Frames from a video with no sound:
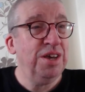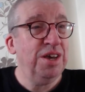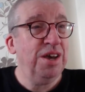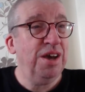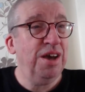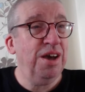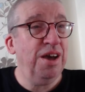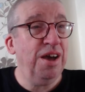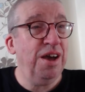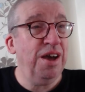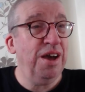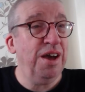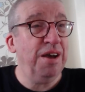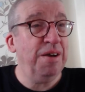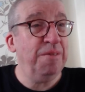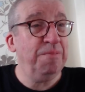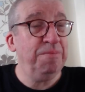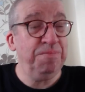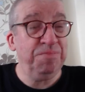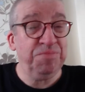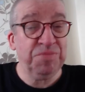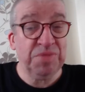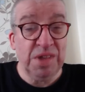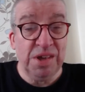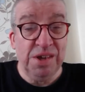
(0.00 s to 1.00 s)

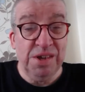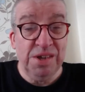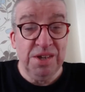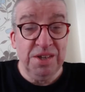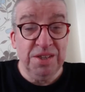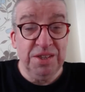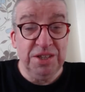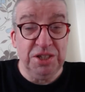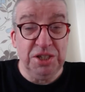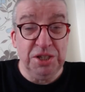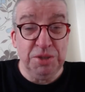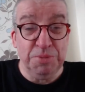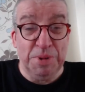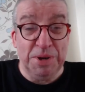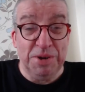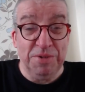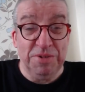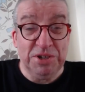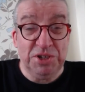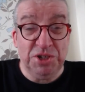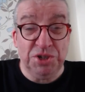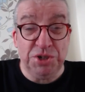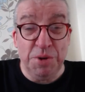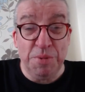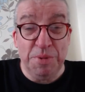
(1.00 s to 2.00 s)
This is a bit of
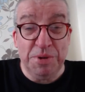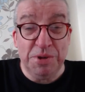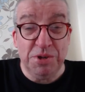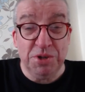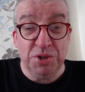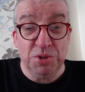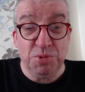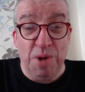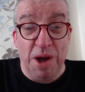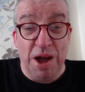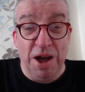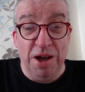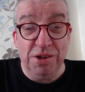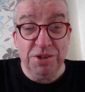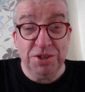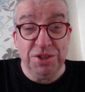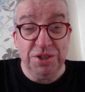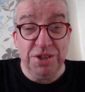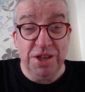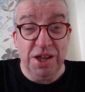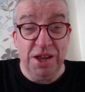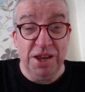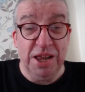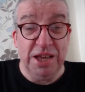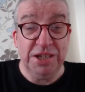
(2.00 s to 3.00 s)
a tribute as well to
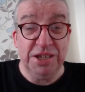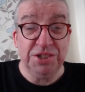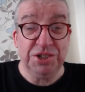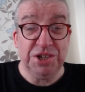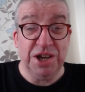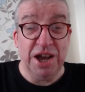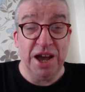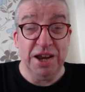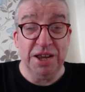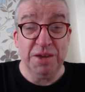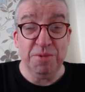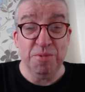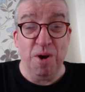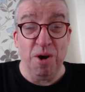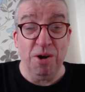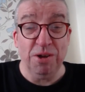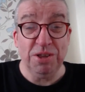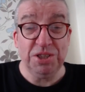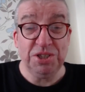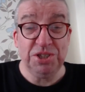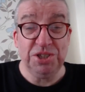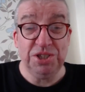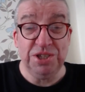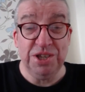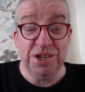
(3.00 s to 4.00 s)
the late Charlie
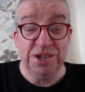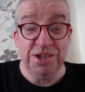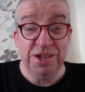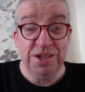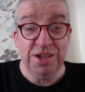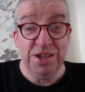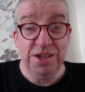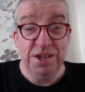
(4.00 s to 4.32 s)
Watts,